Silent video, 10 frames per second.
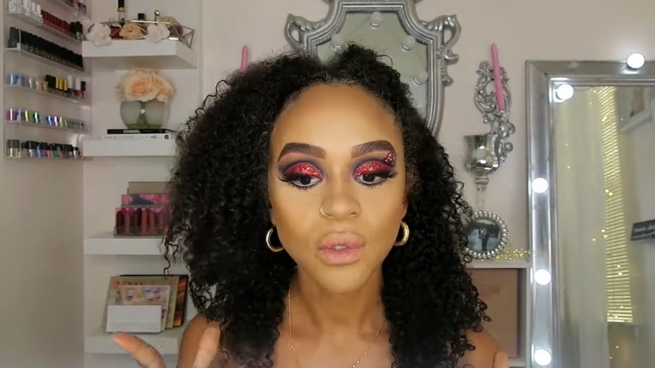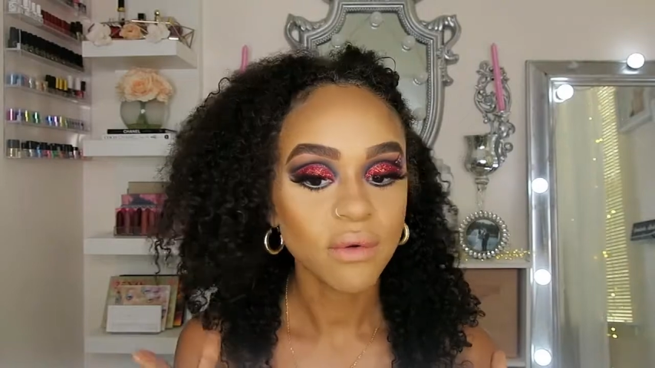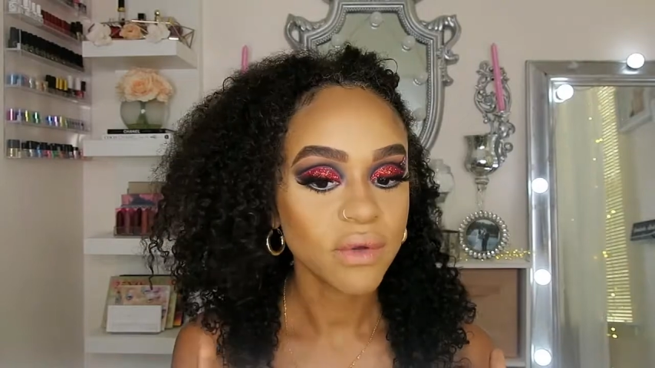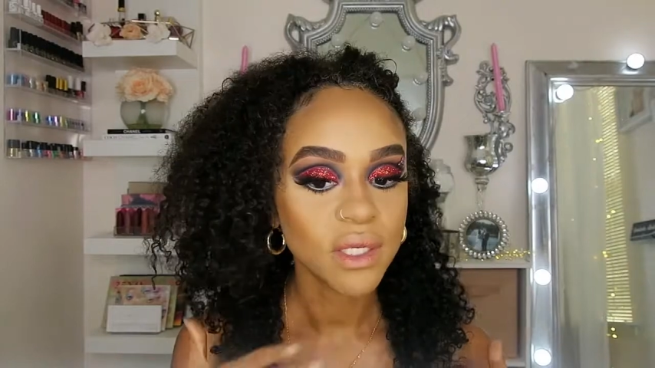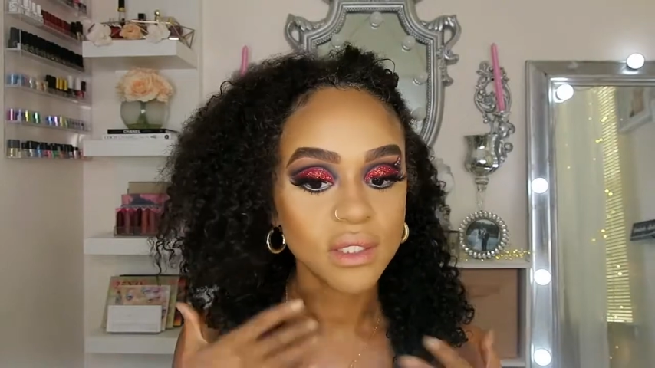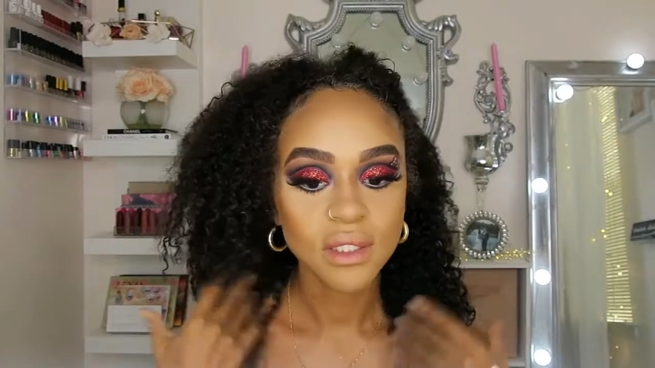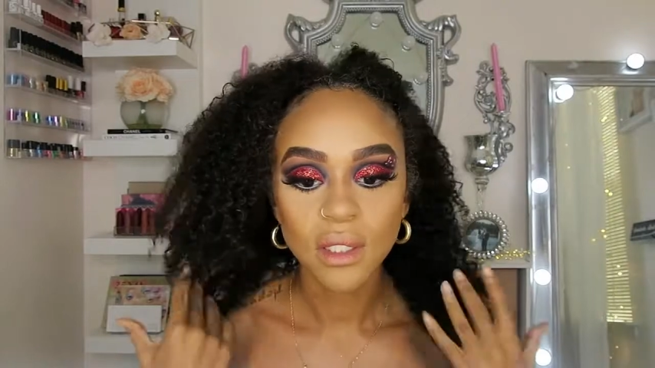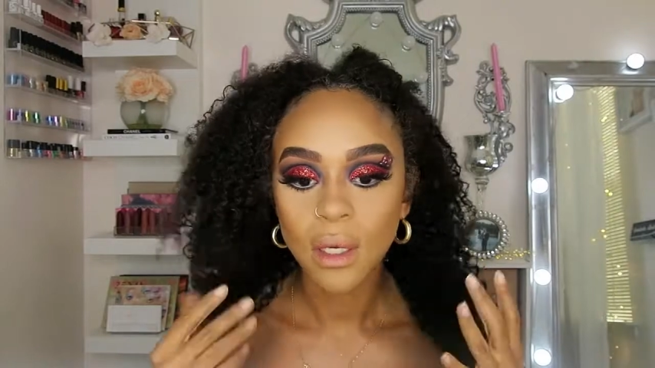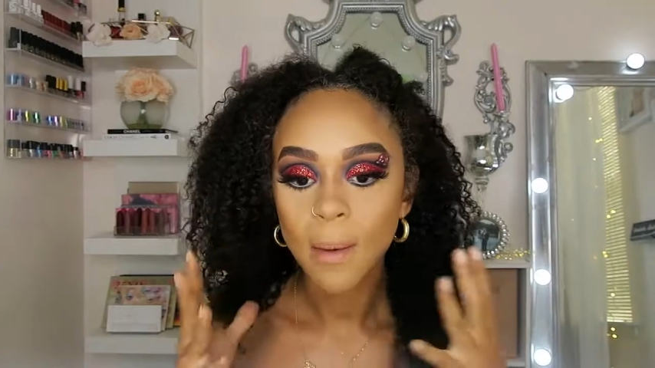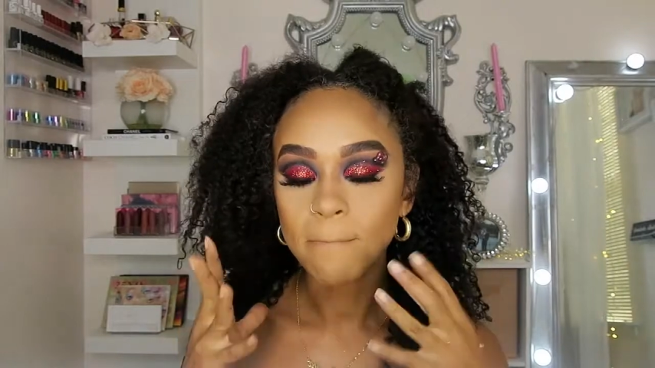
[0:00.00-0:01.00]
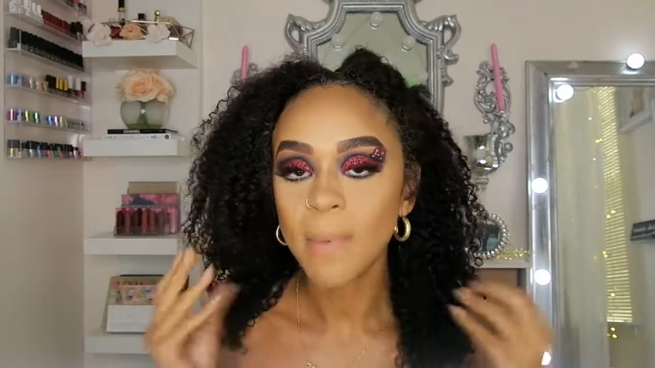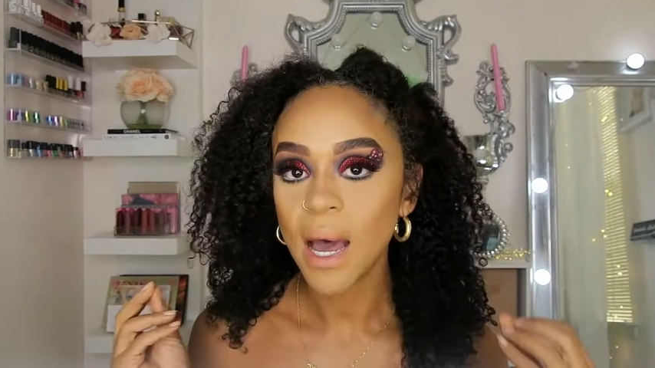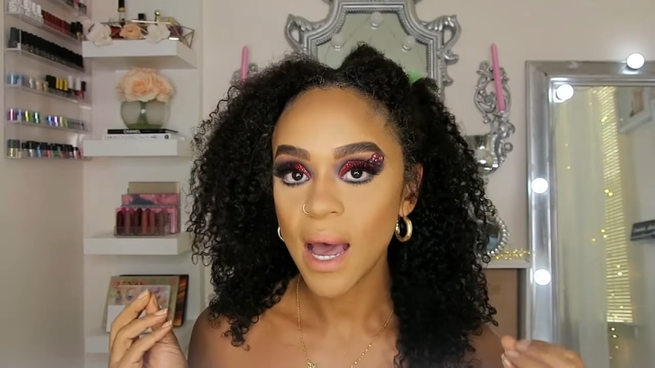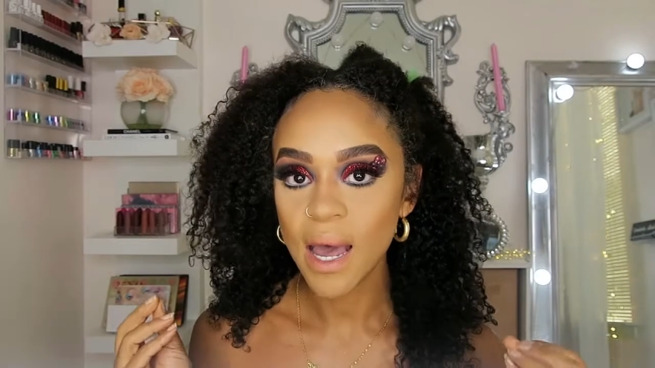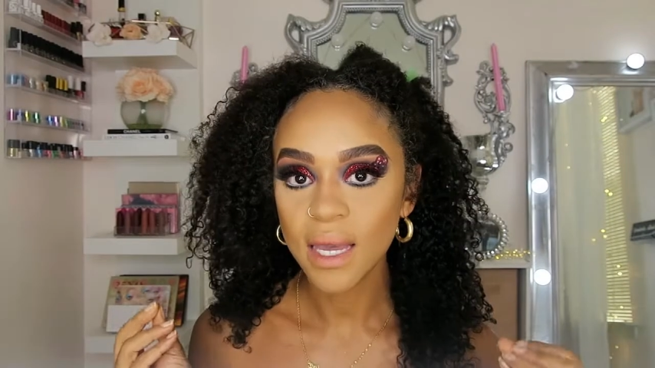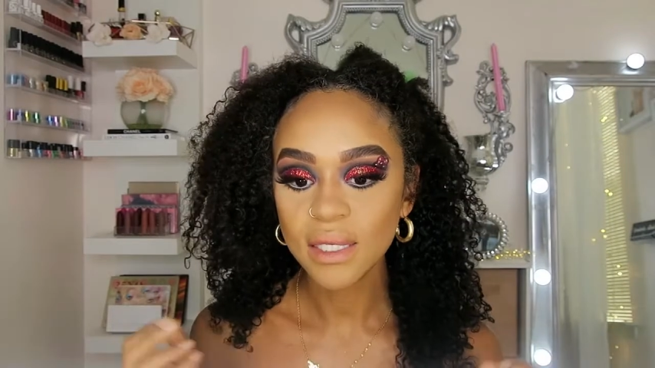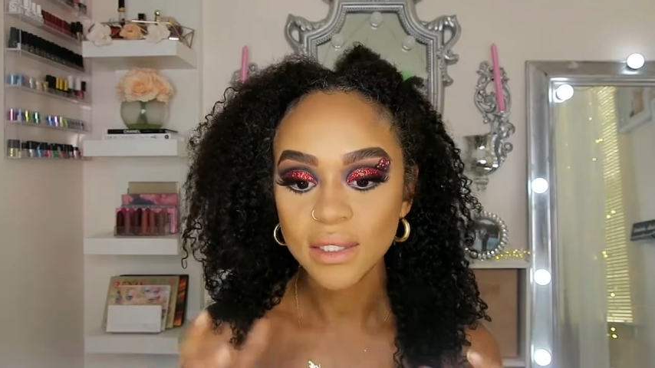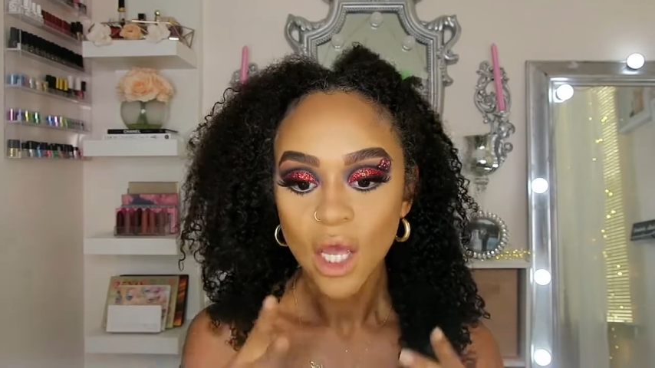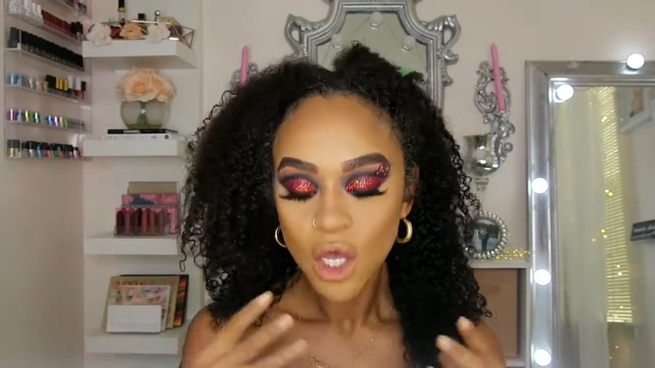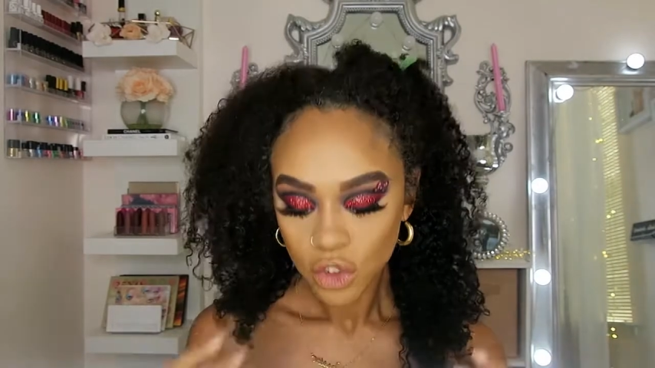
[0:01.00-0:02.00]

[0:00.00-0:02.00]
so I already did my eyes.